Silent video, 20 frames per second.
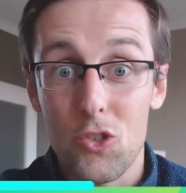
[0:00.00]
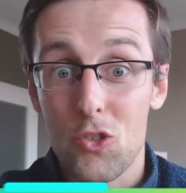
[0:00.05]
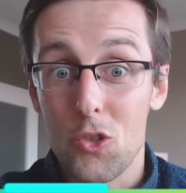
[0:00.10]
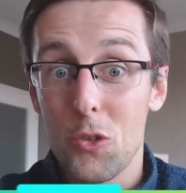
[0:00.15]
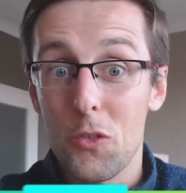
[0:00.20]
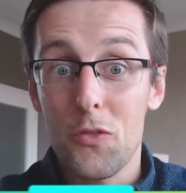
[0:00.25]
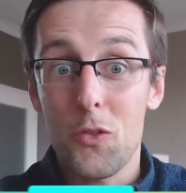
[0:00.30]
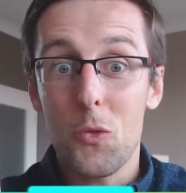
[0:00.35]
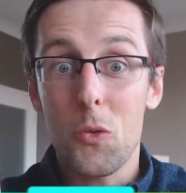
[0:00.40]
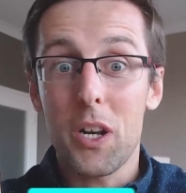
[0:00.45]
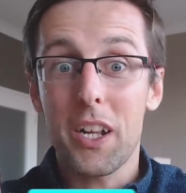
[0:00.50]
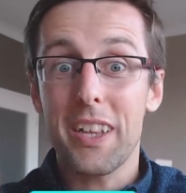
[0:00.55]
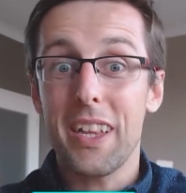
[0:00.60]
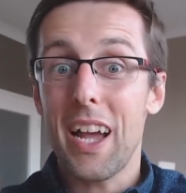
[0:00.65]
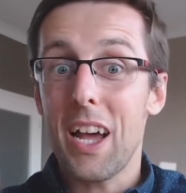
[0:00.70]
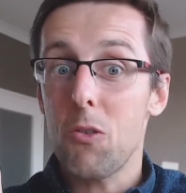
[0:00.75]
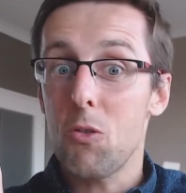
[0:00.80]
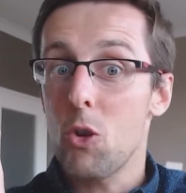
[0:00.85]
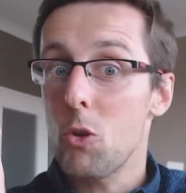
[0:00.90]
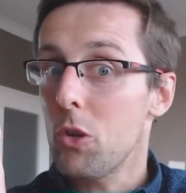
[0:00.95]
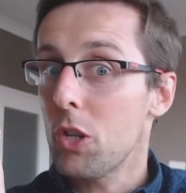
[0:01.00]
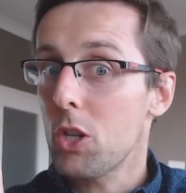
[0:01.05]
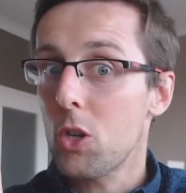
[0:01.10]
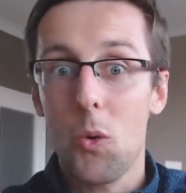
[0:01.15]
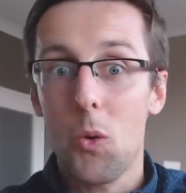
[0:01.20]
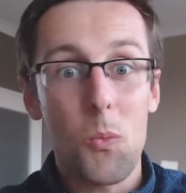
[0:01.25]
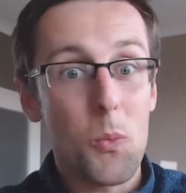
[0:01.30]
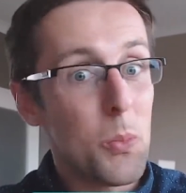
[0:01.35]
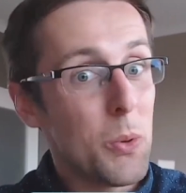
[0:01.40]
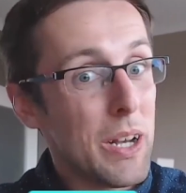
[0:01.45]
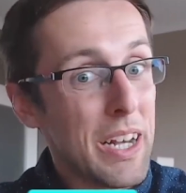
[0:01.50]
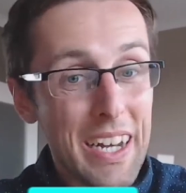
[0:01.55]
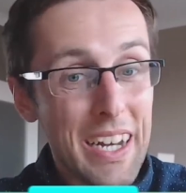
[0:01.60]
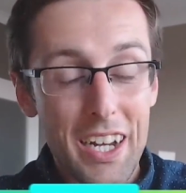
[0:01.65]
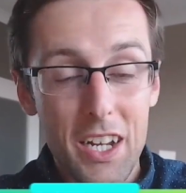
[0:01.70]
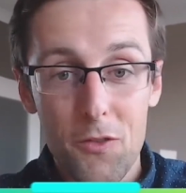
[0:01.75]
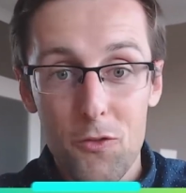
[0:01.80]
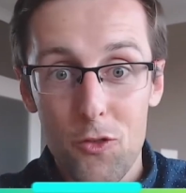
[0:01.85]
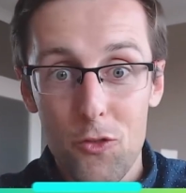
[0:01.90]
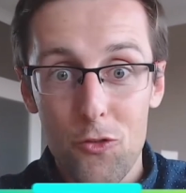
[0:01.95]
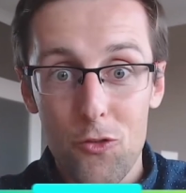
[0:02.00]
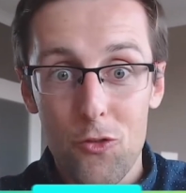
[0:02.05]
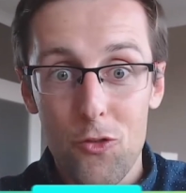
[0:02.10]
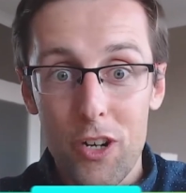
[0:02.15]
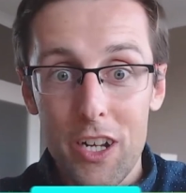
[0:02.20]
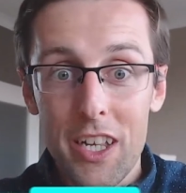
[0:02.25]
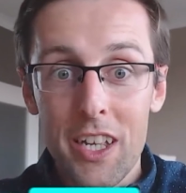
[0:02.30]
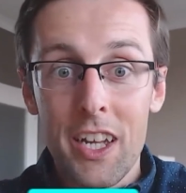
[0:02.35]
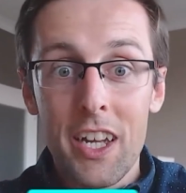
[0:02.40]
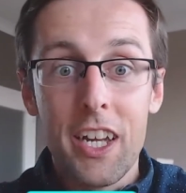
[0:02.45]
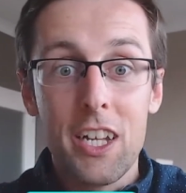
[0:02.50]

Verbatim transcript: So if you want to download it completely for free,